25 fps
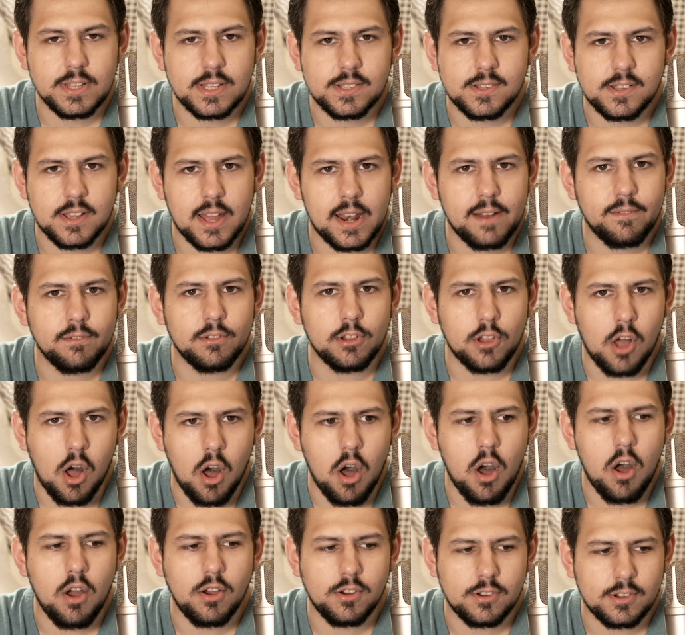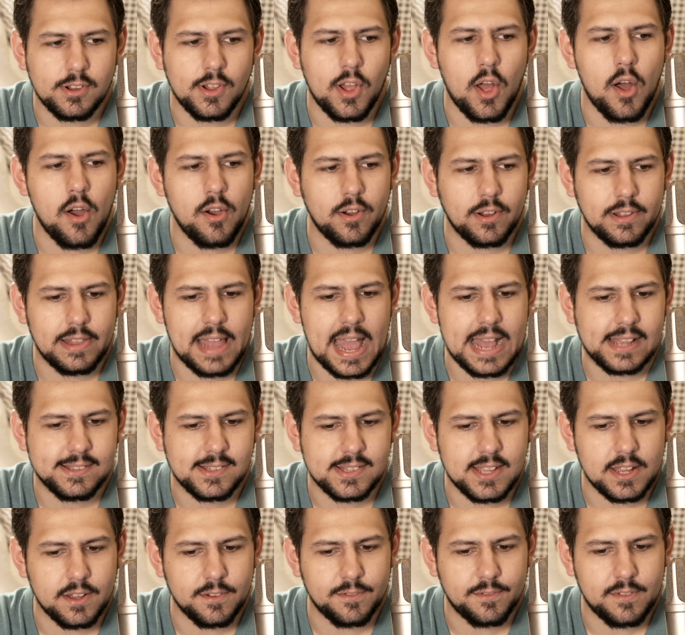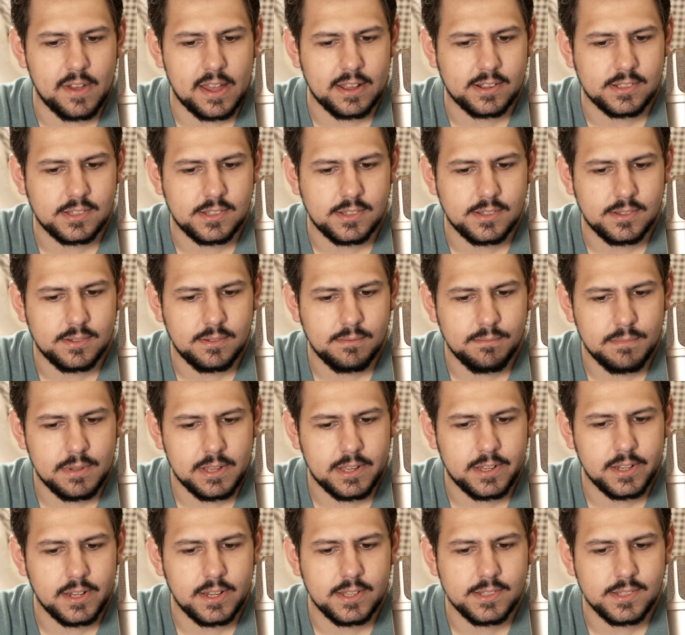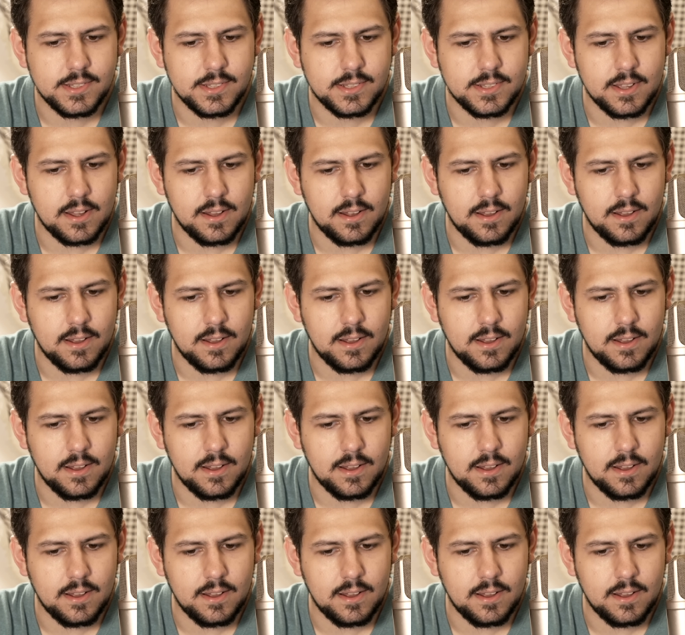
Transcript: This is going to have long, long lasting effects because